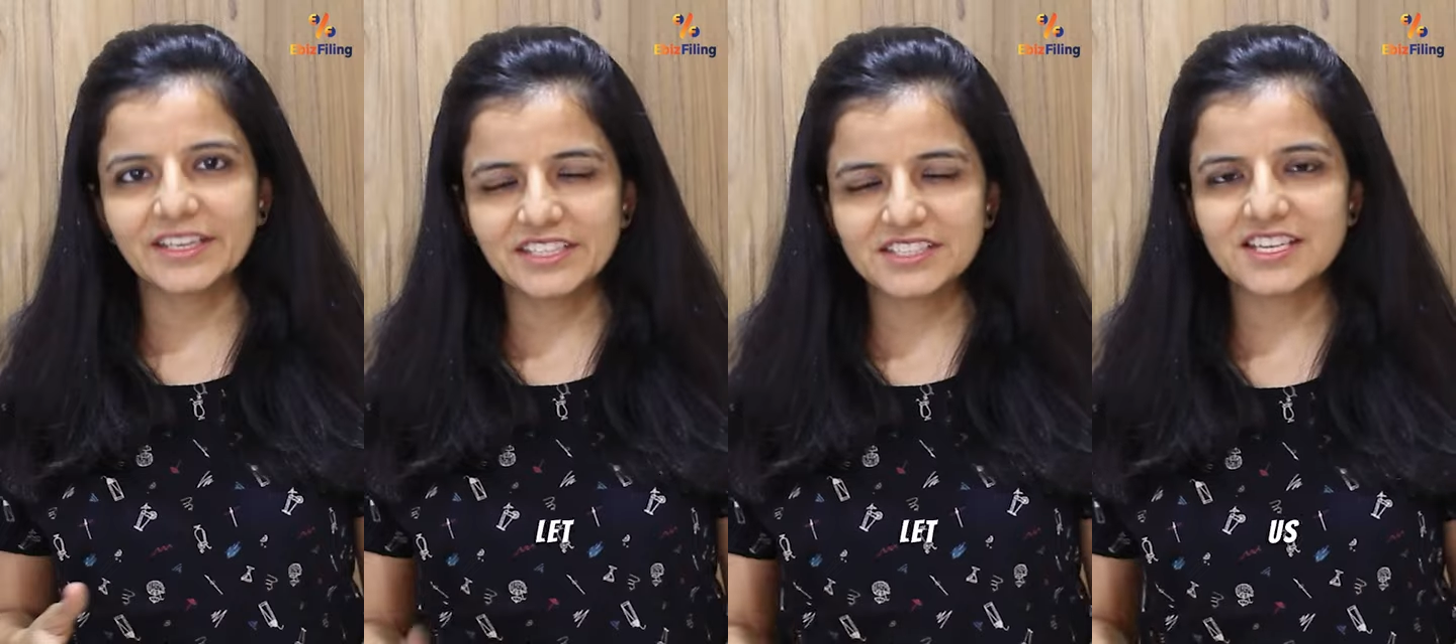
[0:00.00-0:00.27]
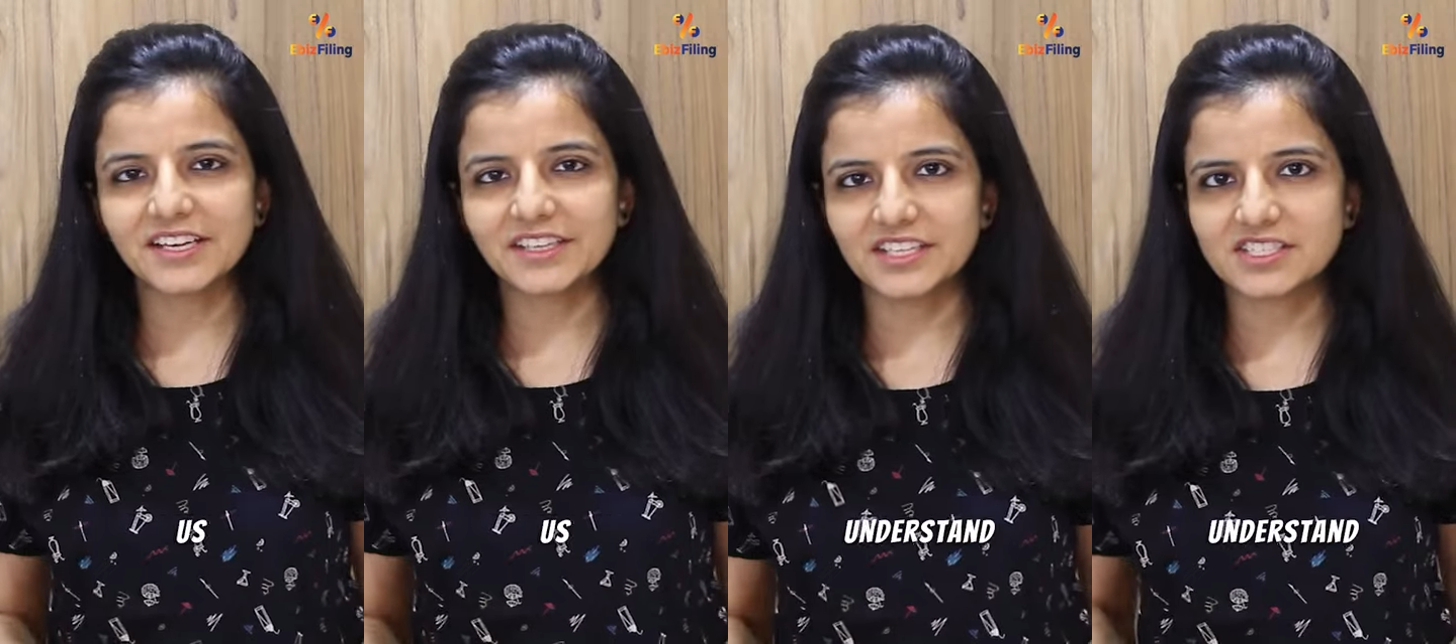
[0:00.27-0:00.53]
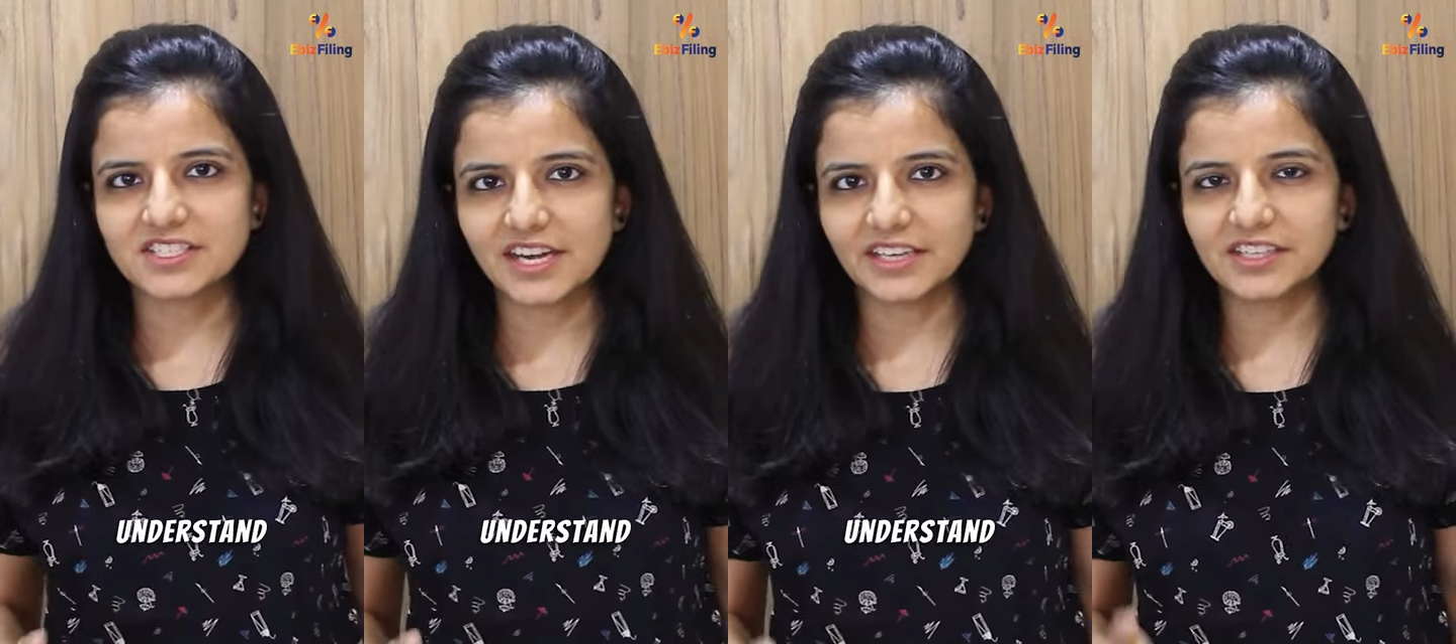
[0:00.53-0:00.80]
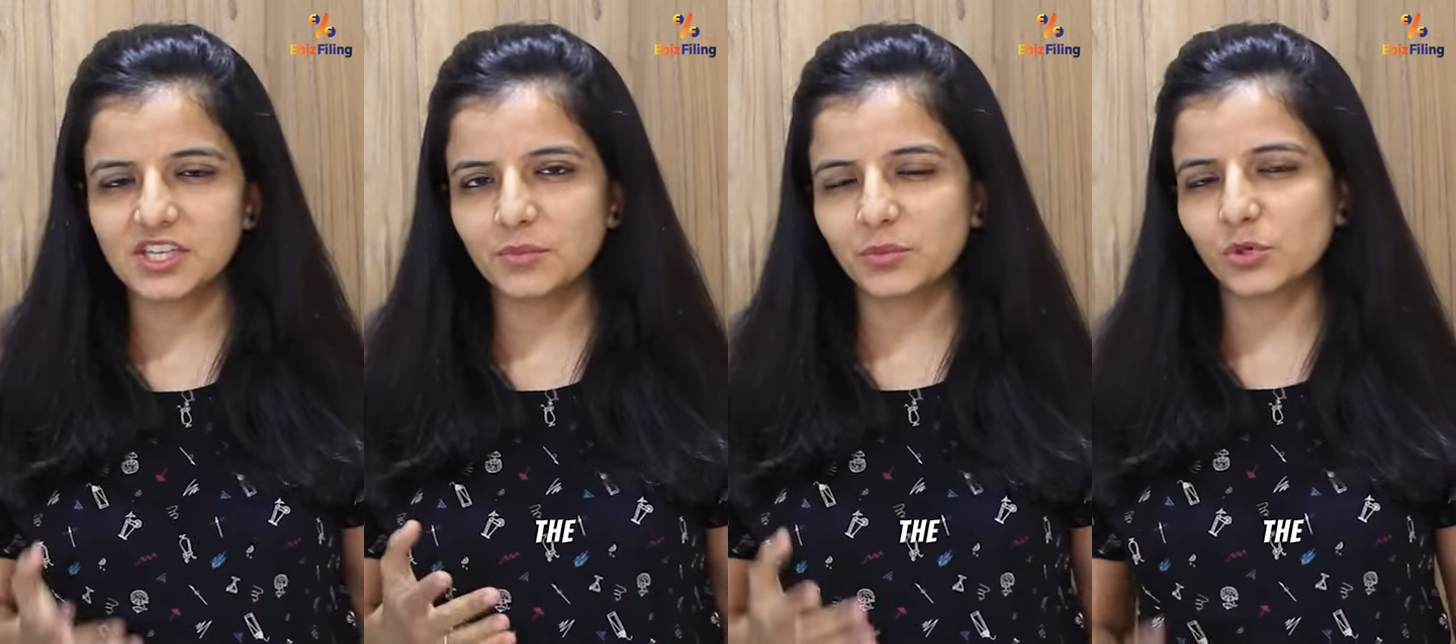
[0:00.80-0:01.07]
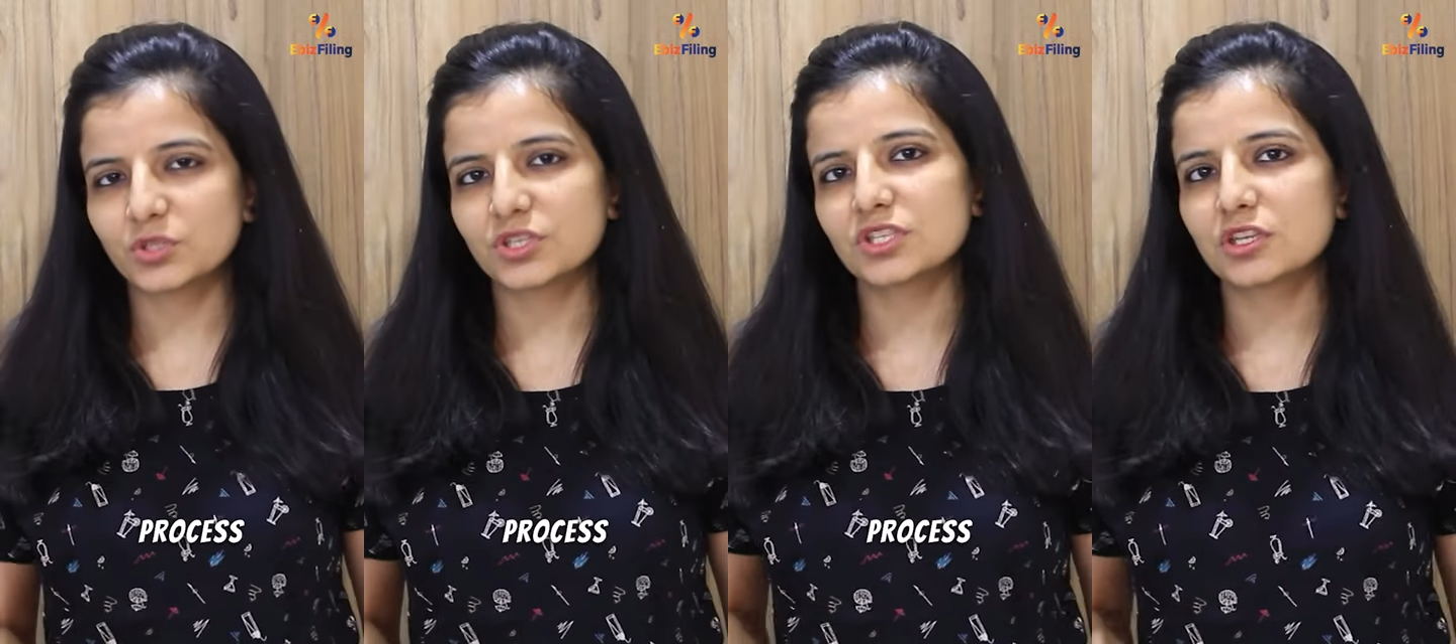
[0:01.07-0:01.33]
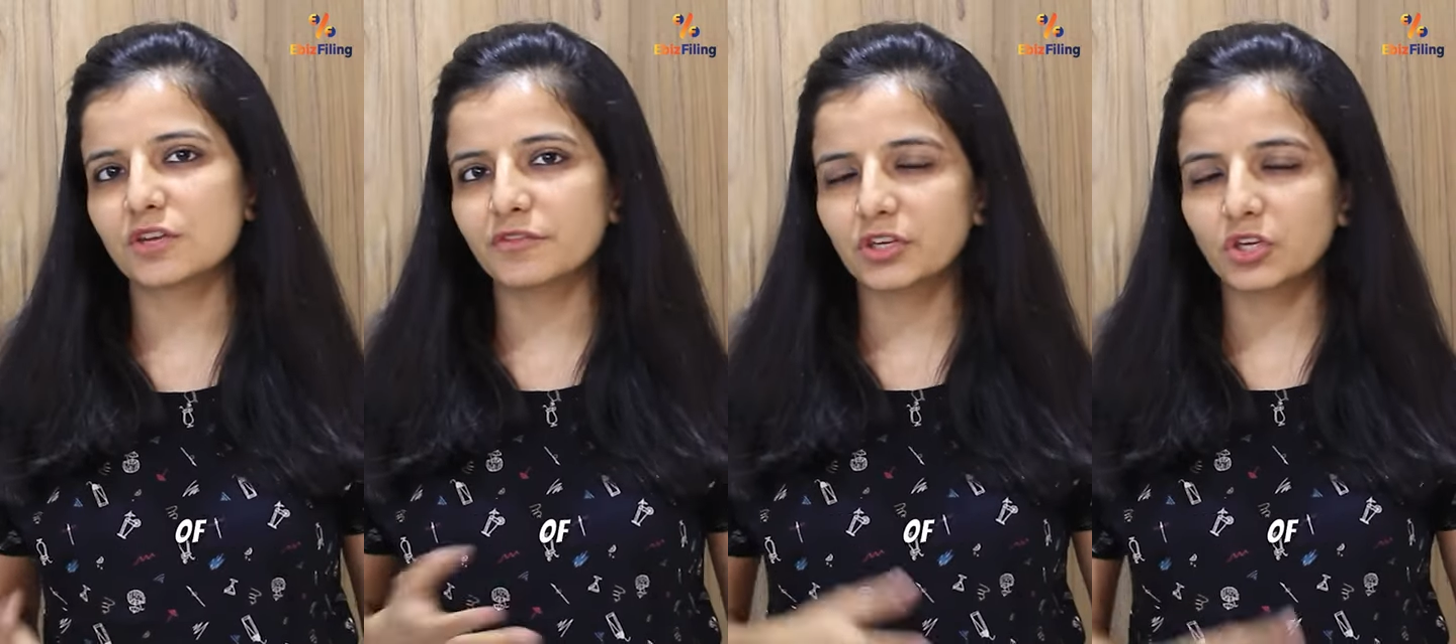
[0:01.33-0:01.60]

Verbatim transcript: Let us understand the process of